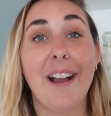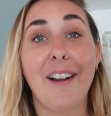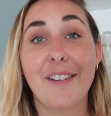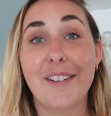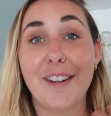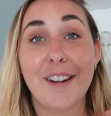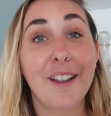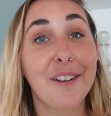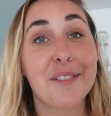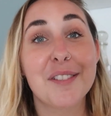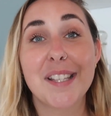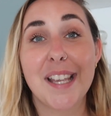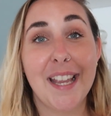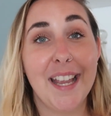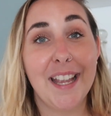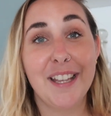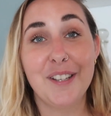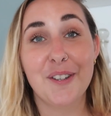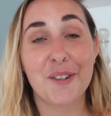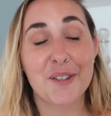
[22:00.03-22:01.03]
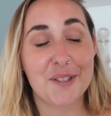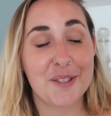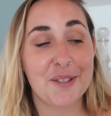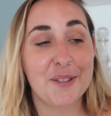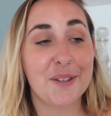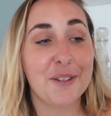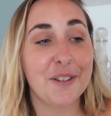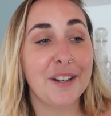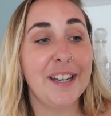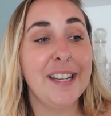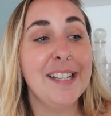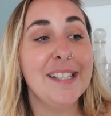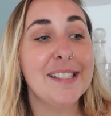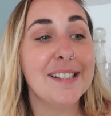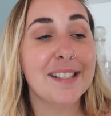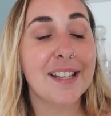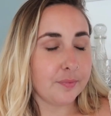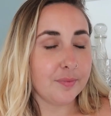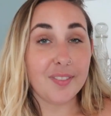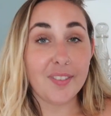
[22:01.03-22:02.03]
I'd love to hear your
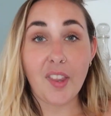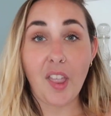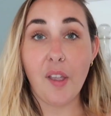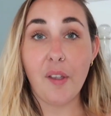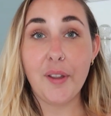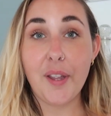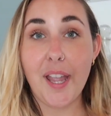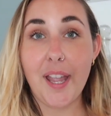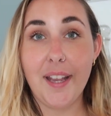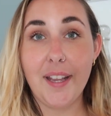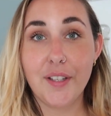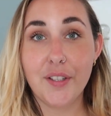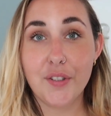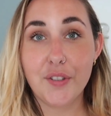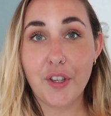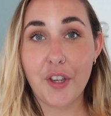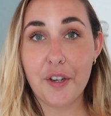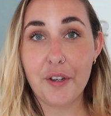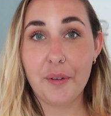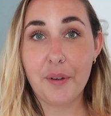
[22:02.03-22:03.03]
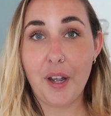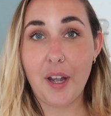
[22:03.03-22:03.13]
stories. Okay, so